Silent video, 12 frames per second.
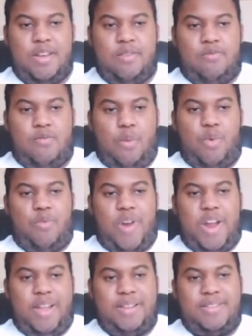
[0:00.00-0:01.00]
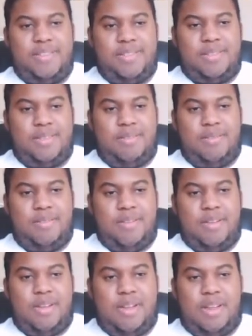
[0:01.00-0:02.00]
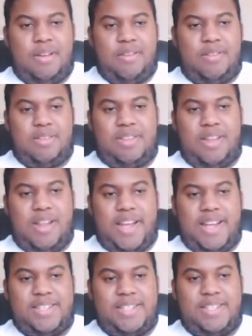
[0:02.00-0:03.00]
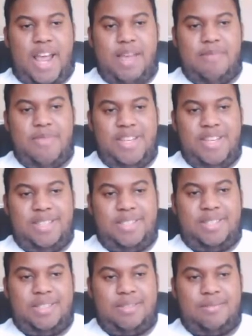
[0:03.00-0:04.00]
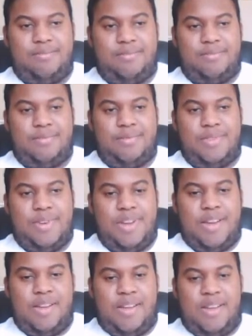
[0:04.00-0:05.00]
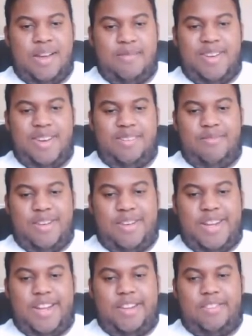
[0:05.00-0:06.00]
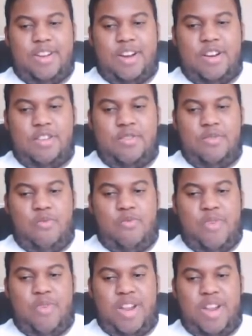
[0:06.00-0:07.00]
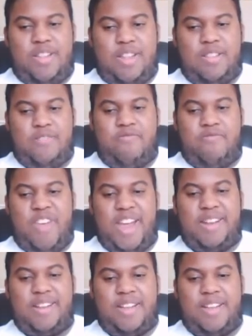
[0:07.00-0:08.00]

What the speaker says: Roman Reigns? Like Sheamus? I mean, what? They're gonna do a